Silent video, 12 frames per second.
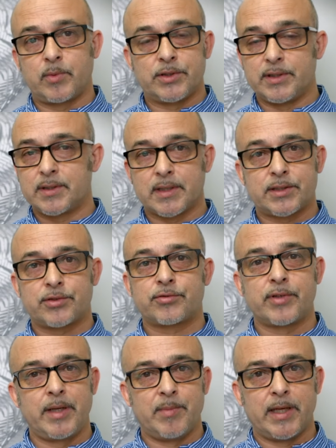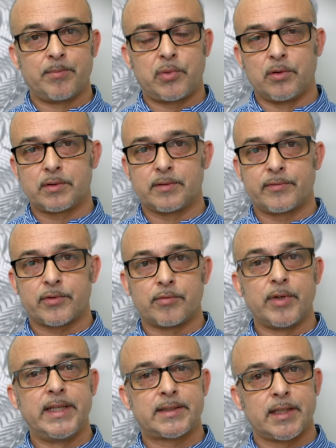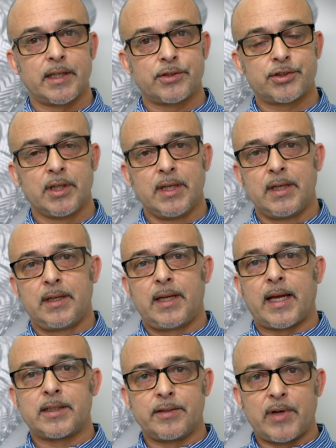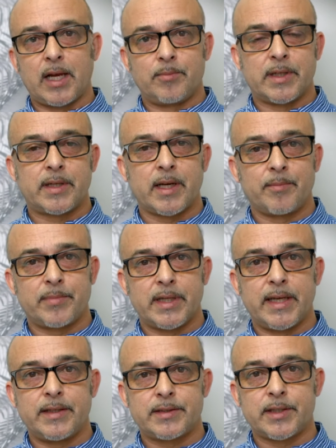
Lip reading: which is extremely important for research and development companies.